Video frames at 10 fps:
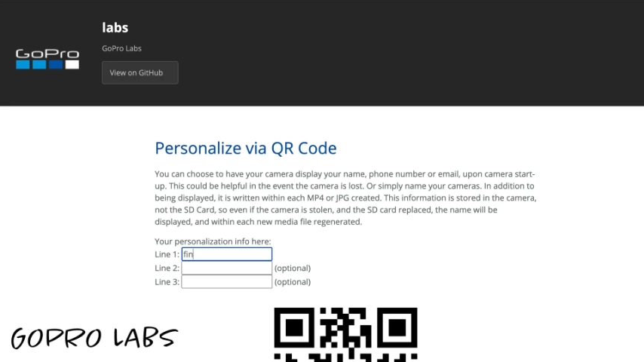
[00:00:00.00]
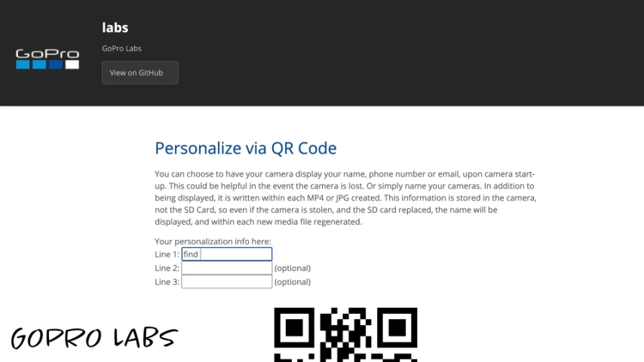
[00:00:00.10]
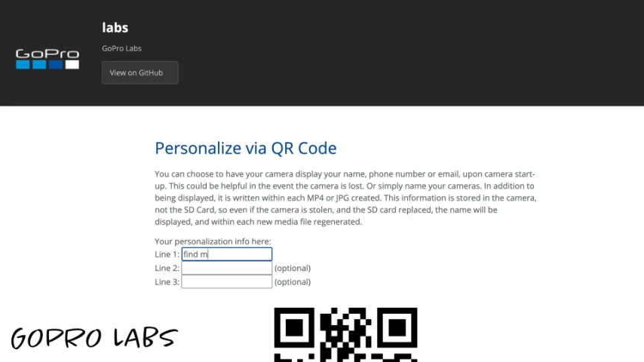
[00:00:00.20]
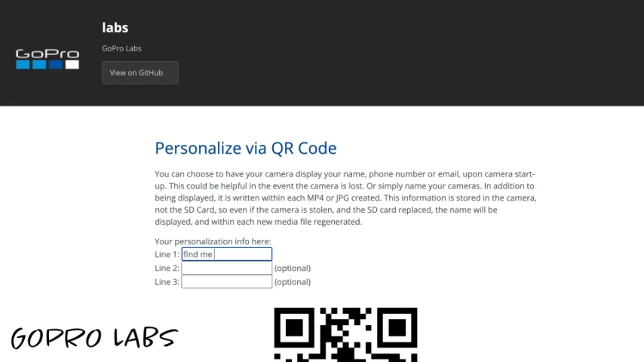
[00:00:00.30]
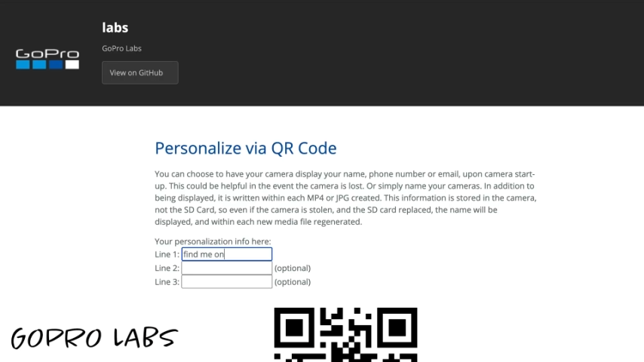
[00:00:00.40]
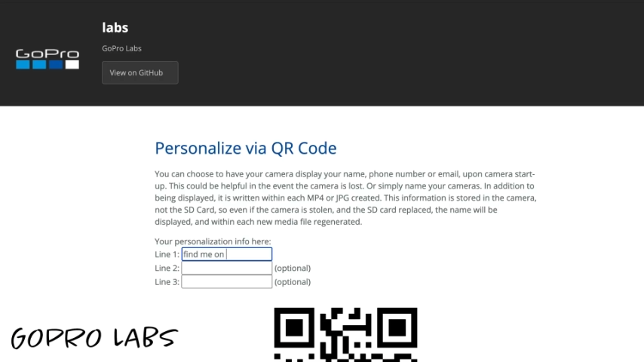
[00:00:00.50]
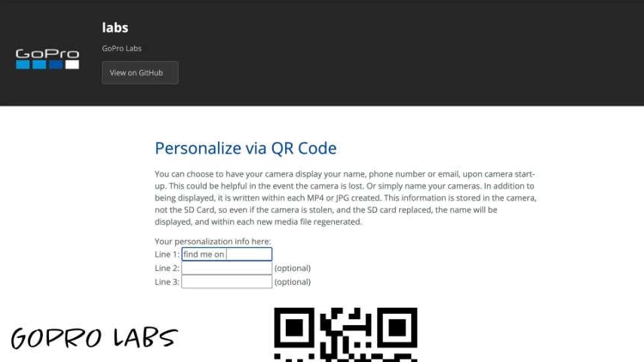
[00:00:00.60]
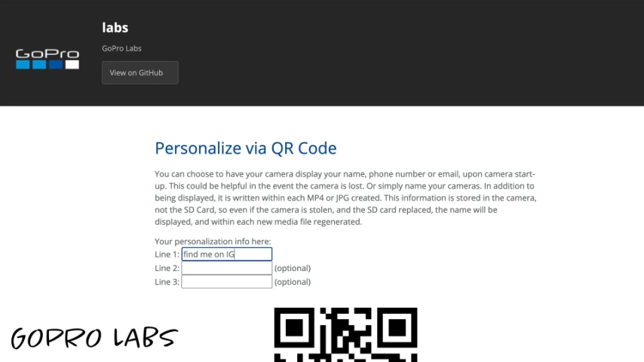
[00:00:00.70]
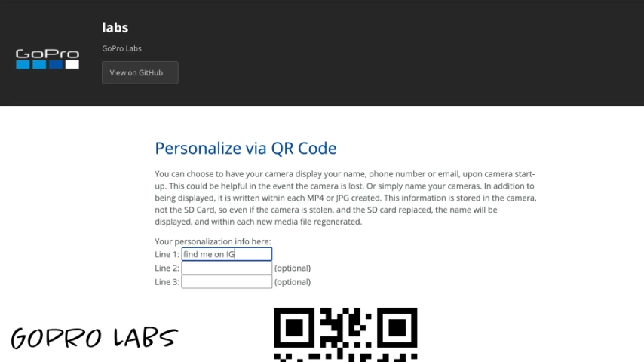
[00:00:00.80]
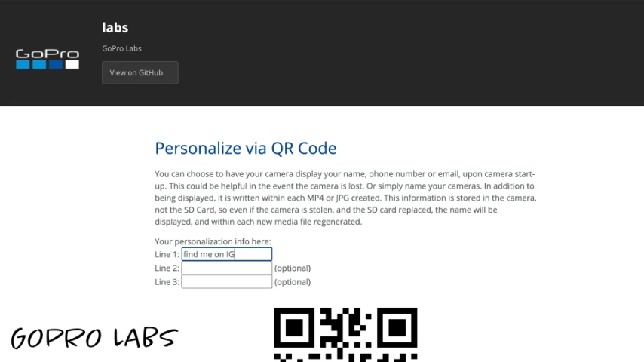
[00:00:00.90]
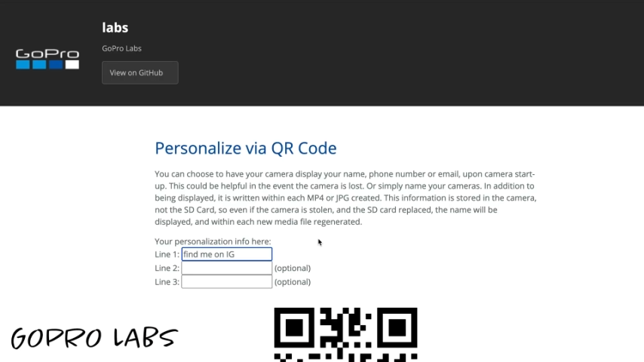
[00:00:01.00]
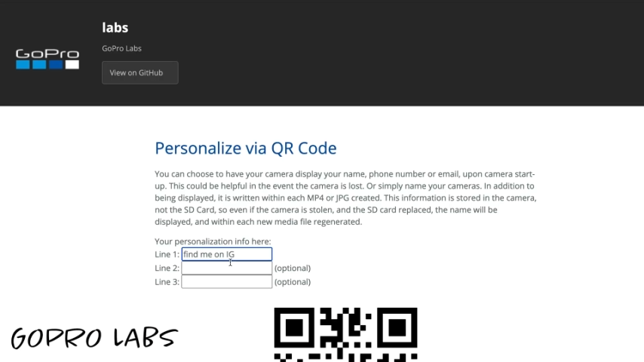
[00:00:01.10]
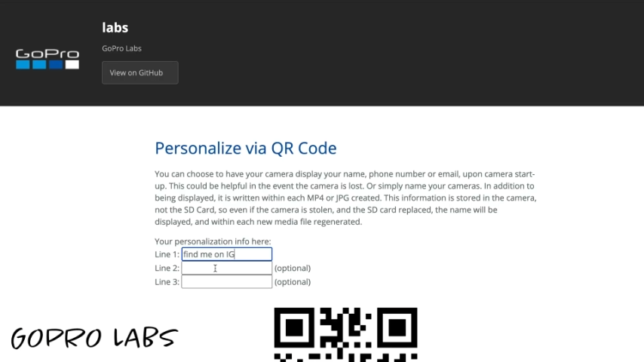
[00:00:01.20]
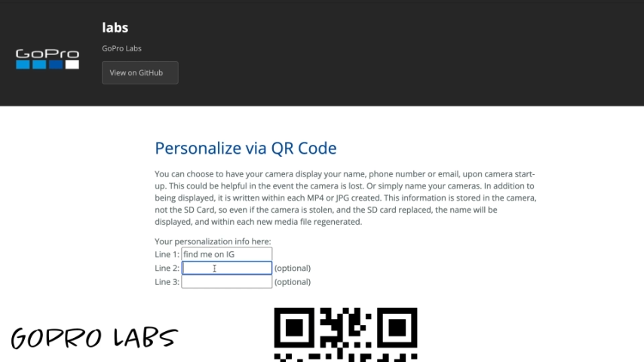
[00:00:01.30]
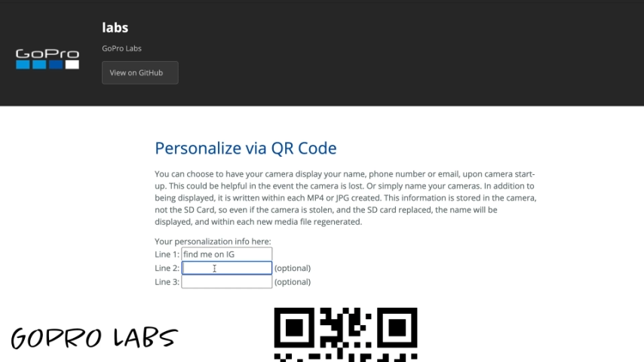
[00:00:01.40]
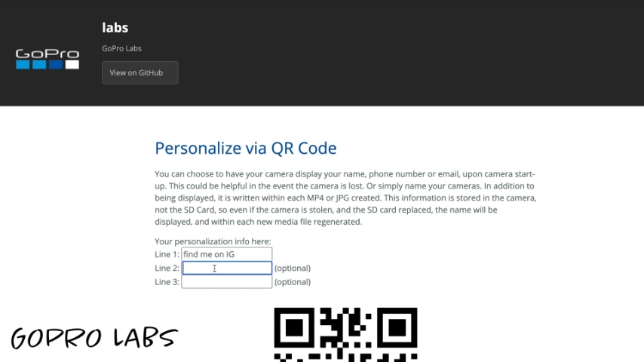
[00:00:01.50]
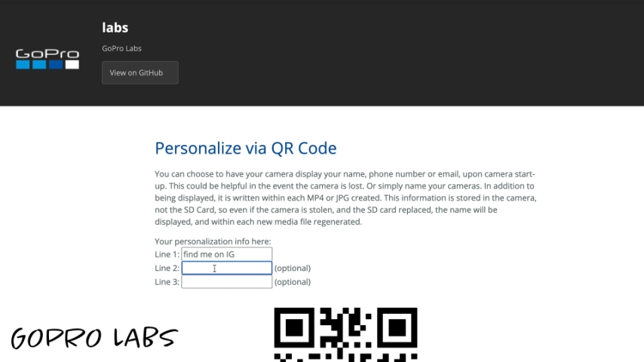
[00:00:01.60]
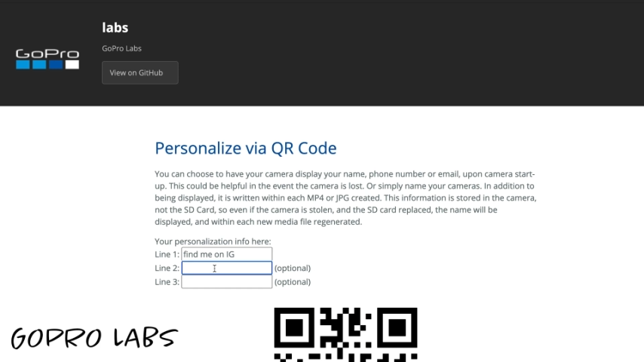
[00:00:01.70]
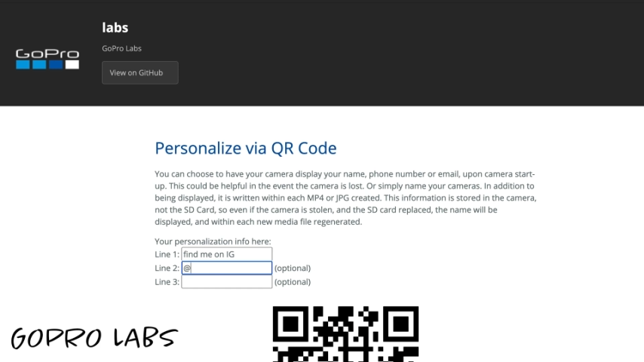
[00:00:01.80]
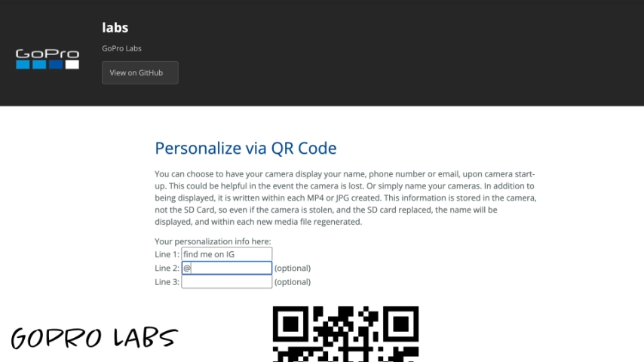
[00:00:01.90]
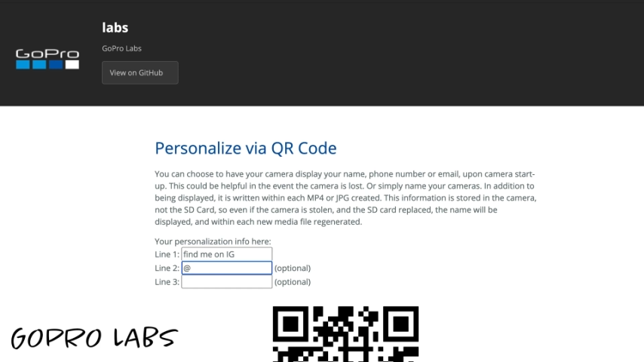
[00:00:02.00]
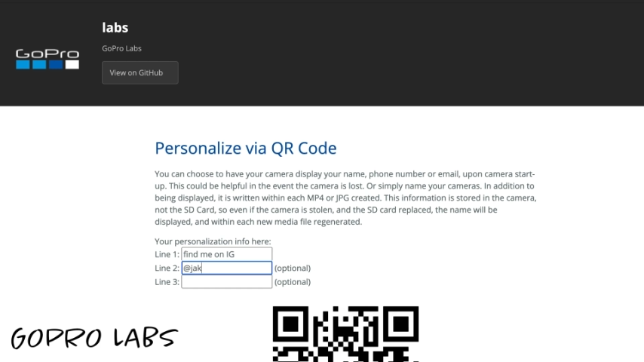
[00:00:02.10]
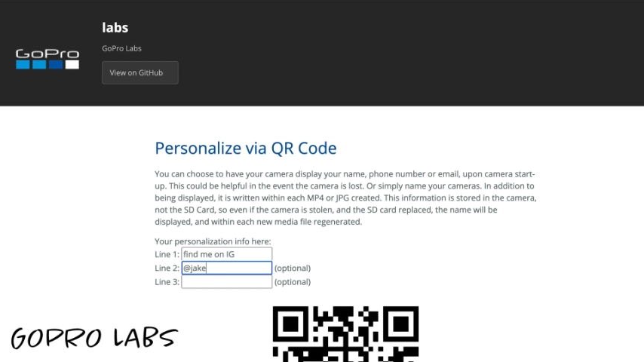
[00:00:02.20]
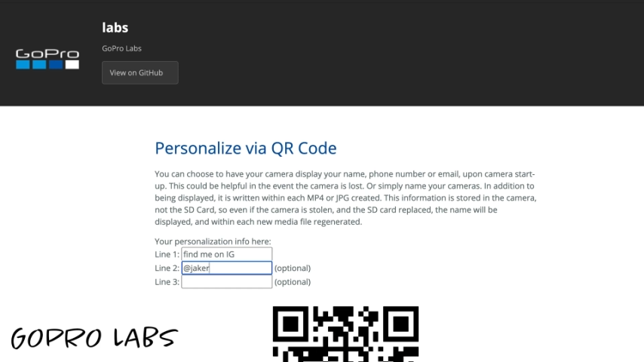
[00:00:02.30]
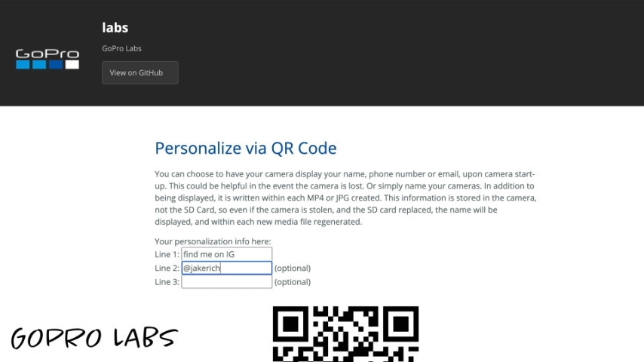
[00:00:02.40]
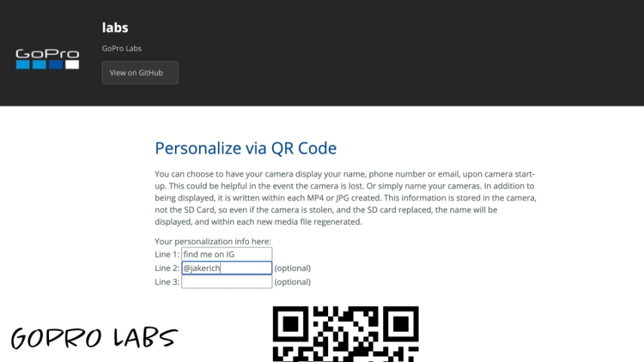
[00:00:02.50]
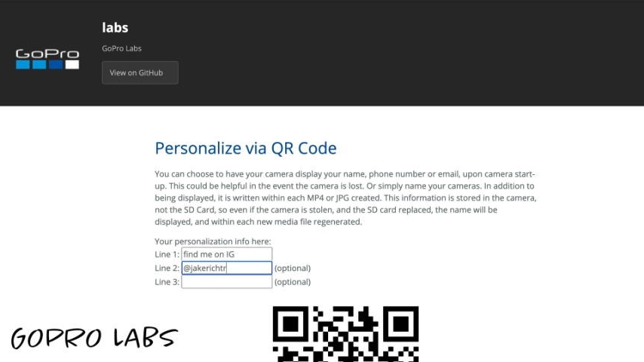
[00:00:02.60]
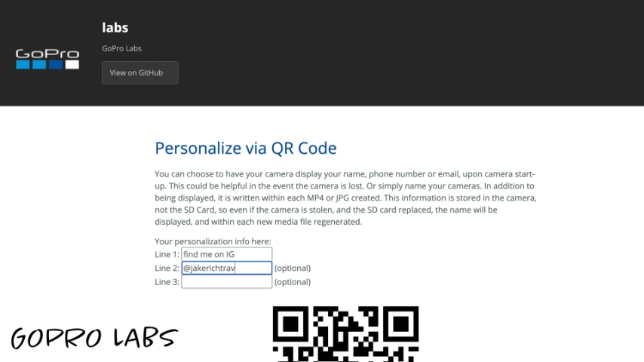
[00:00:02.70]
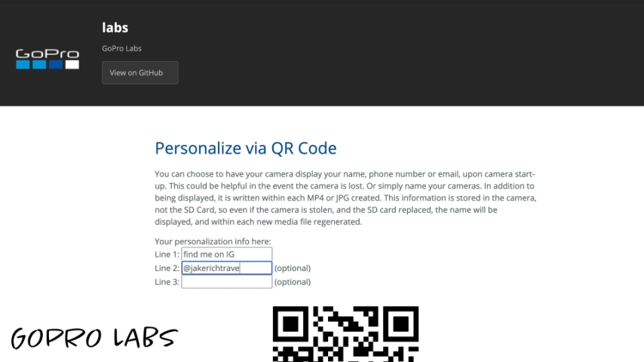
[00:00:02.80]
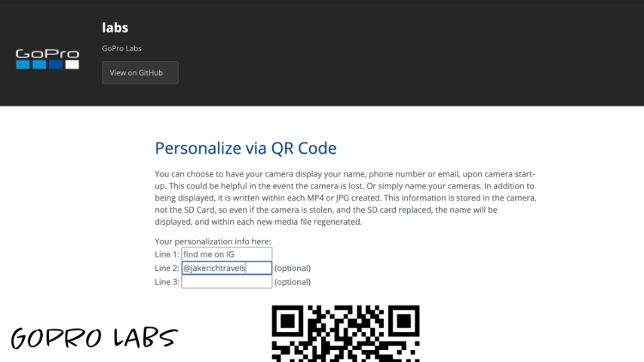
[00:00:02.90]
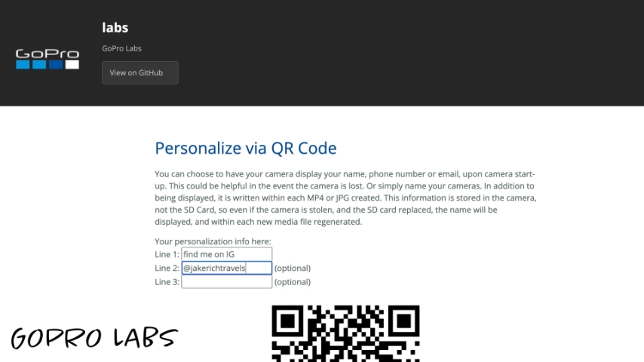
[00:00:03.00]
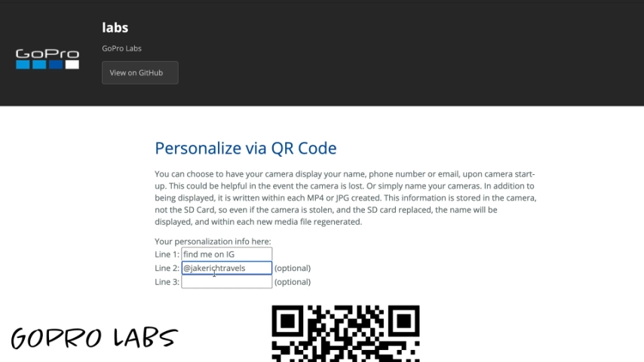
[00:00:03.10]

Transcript: (no speaker visible)